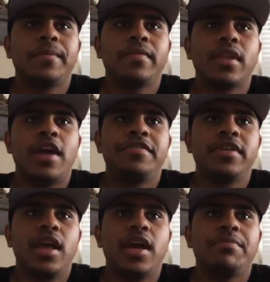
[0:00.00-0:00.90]
I feel
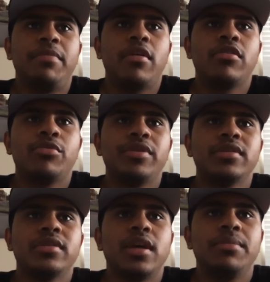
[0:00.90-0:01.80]
like part of the
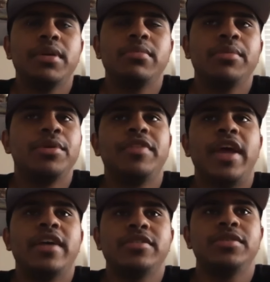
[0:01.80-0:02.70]
reason that BMW even
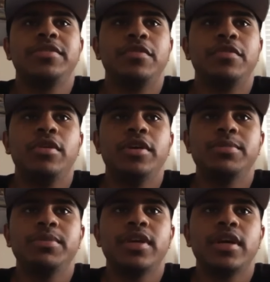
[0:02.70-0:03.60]
has a Z4 is
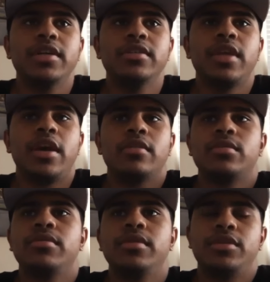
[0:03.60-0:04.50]
because
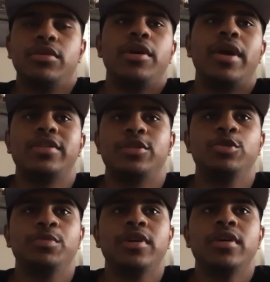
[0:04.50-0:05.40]
Toyota has a
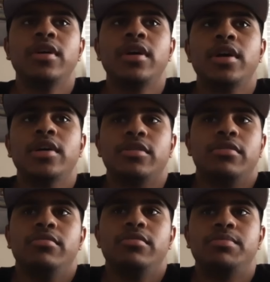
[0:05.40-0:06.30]
Supra.
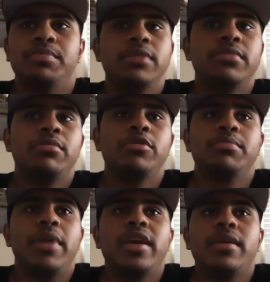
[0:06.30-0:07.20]
So BMW
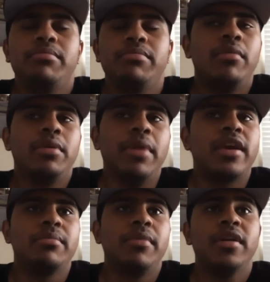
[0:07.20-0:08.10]
is probably
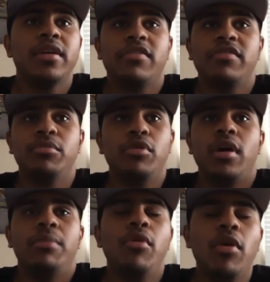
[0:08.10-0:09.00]
making money
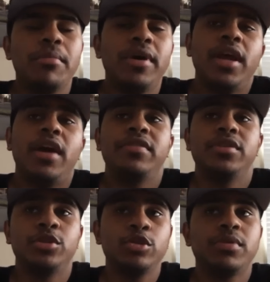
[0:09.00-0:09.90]
more money off of the
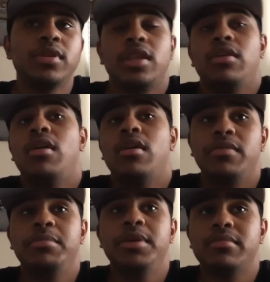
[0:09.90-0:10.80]
Supra than they are off
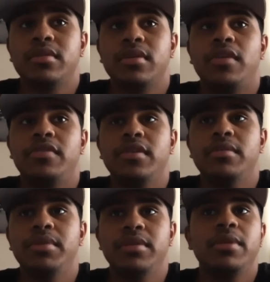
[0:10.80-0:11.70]
the
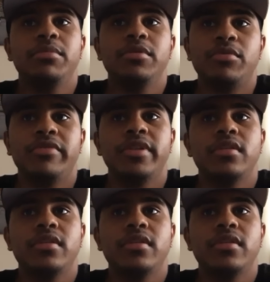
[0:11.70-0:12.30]
BMW equivalent.